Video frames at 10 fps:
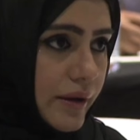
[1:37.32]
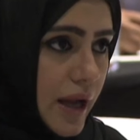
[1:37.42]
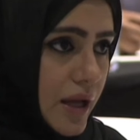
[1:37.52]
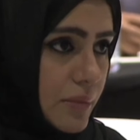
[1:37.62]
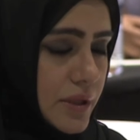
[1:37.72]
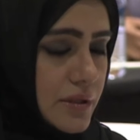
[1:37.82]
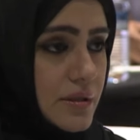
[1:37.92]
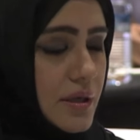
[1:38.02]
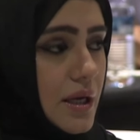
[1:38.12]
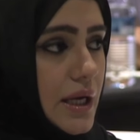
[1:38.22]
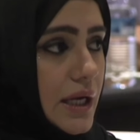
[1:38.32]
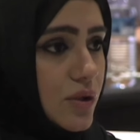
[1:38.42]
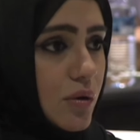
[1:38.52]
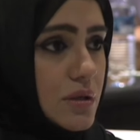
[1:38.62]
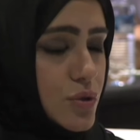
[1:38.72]
climate.
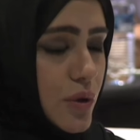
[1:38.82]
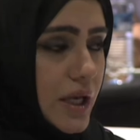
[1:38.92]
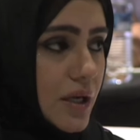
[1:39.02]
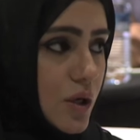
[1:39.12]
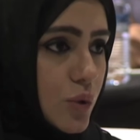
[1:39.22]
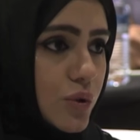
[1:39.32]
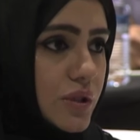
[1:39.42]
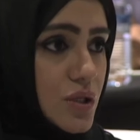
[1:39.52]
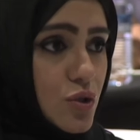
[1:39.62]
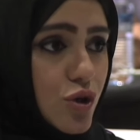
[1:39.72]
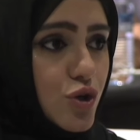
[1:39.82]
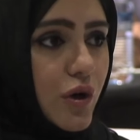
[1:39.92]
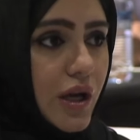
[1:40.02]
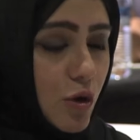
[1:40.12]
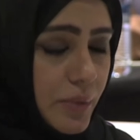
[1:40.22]
It also includes a
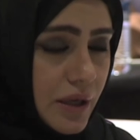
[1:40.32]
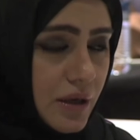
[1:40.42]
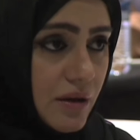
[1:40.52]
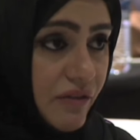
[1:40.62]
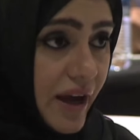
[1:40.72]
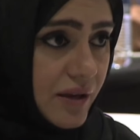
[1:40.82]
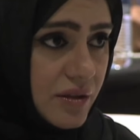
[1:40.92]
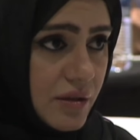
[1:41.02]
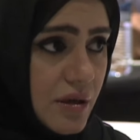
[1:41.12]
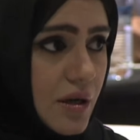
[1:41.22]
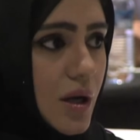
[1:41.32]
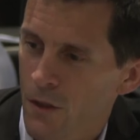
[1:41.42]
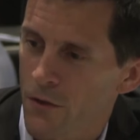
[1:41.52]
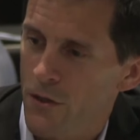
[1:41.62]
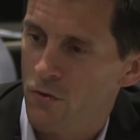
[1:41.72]
socio-economic factor.
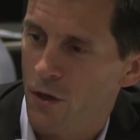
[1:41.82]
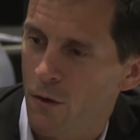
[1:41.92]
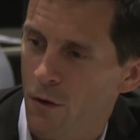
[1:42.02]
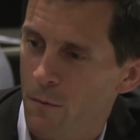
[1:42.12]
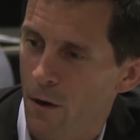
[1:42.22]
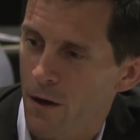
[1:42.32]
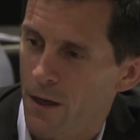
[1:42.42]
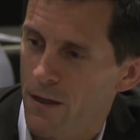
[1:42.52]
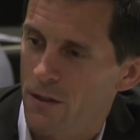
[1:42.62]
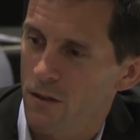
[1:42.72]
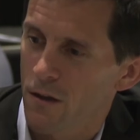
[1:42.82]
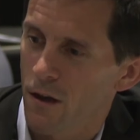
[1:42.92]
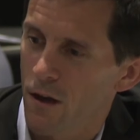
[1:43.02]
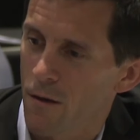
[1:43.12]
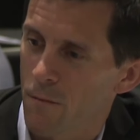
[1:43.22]
The district cooling market is
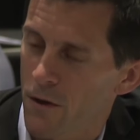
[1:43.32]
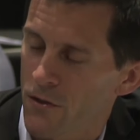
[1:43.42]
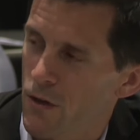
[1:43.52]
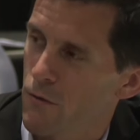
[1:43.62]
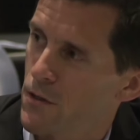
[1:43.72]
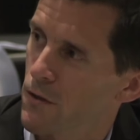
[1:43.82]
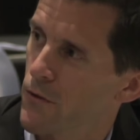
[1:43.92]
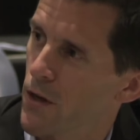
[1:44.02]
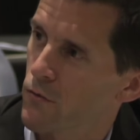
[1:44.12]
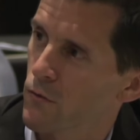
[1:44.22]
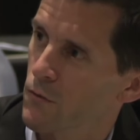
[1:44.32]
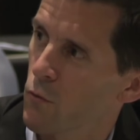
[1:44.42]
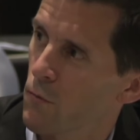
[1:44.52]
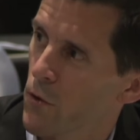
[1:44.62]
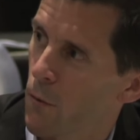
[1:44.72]
um, a series of natural
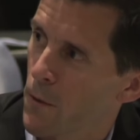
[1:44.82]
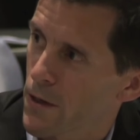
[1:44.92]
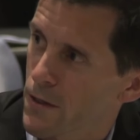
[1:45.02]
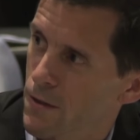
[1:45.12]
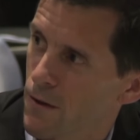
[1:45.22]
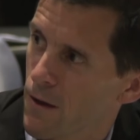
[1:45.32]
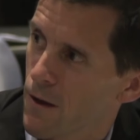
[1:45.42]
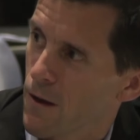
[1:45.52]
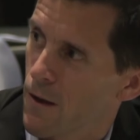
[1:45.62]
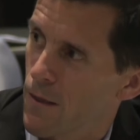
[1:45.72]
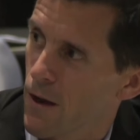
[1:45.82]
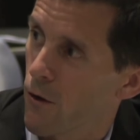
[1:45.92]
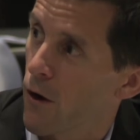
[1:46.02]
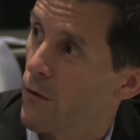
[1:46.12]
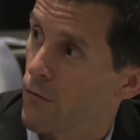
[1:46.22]
small monopolies.
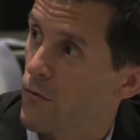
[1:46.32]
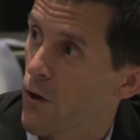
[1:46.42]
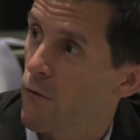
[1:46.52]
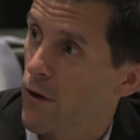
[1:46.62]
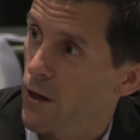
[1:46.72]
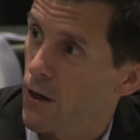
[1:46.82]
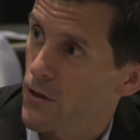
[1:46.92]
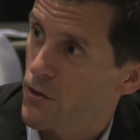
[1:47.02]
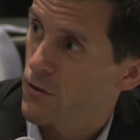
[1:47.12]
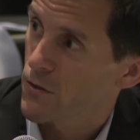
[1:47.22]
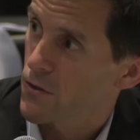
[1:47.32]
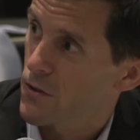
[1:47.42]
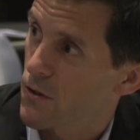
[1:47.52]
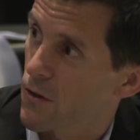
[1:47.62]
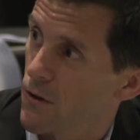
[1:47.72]
There are no
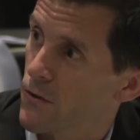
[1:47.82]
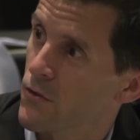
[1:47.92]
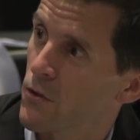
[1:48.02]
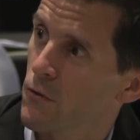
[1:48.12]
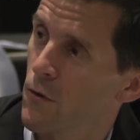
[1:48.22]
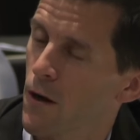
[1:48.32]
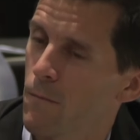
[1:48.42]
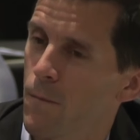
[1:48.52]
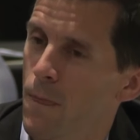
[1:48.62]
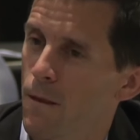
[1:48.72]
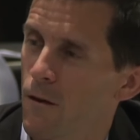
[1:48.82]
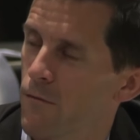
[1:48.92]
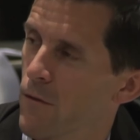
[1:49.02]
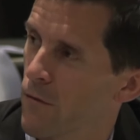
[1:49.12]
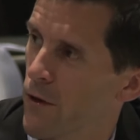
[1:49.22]
regulations to um,
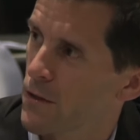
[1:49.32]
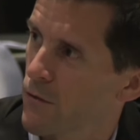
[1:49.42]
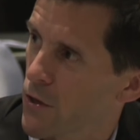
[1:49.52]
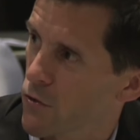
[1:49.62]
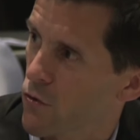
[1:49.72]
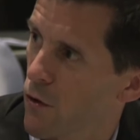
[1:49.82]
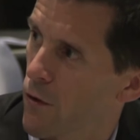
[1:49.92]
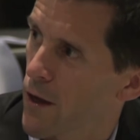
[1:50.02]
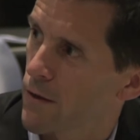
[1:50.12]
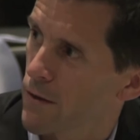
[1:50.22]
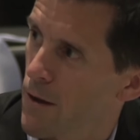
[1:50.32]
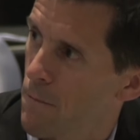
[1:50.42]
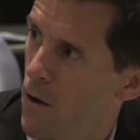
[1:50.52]
effectively control that, that